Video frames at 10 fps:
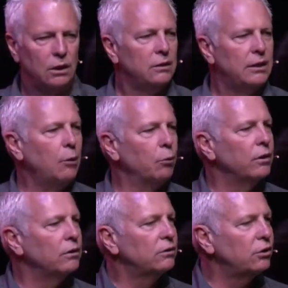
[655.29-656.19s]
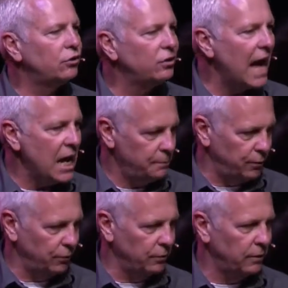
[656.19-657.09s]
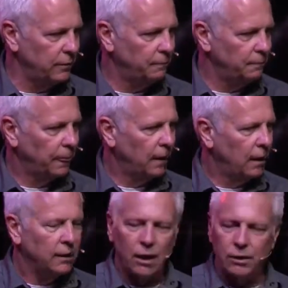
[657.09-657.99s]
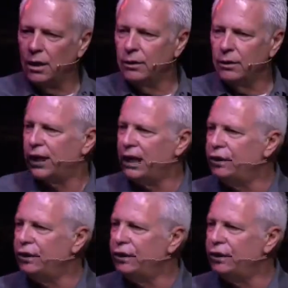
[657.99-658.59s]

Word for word: They were discipled. Now, to understand, you